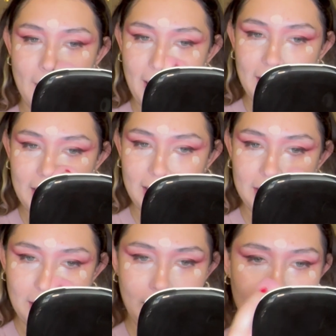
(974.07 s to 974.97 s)

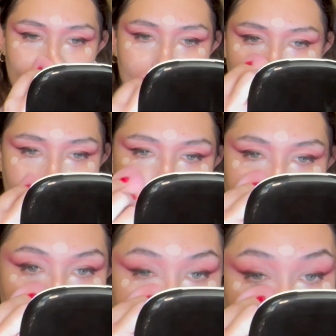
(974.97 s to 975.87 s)
And
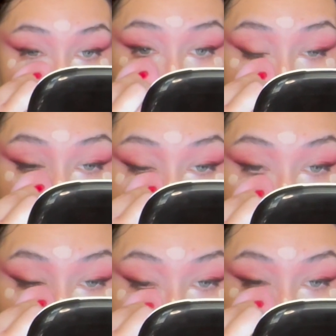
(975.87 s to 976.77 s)
I just wanted to
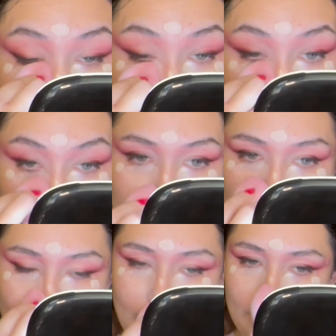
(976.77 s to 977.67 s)
get this
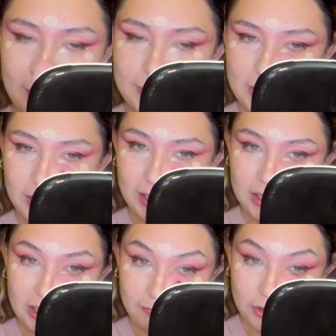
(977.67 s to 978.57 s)
video done,
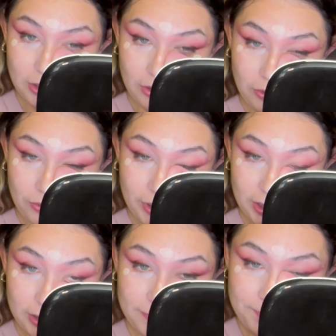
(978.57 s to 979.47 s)
even though
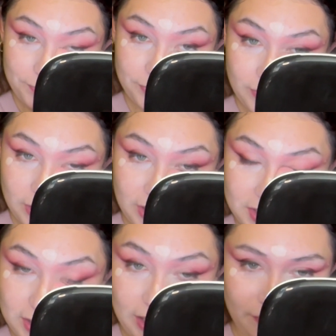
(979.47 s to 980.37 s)
like
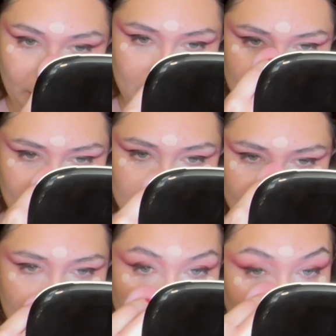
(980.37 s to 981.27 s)
it's not Valentine's Day.